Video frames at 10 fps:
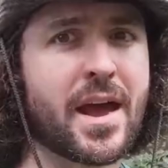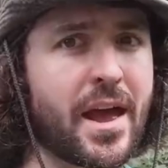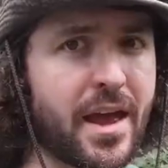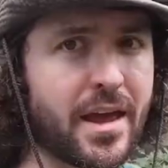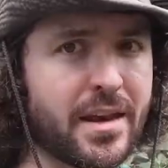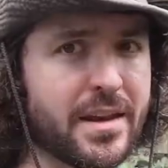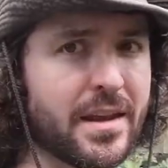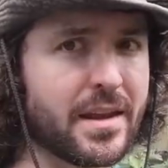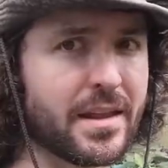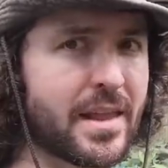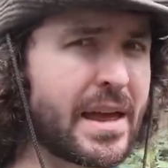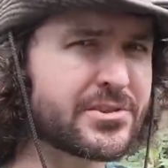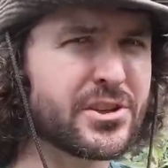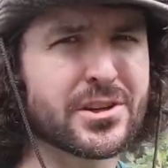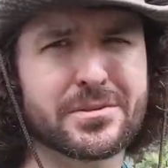And
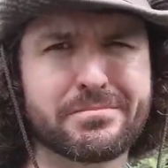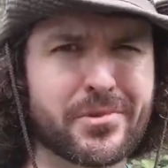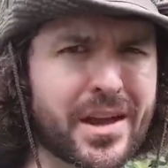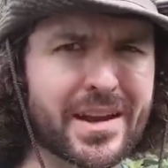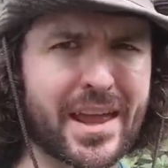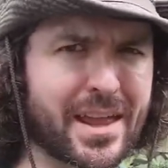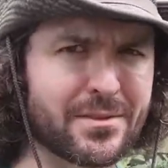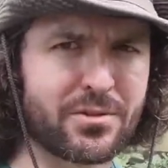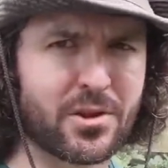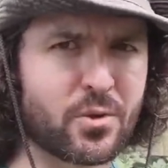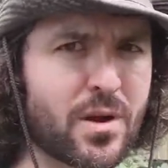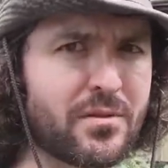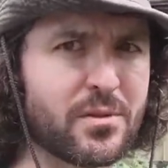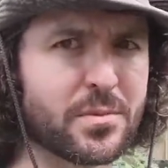last year we got a handful of guava,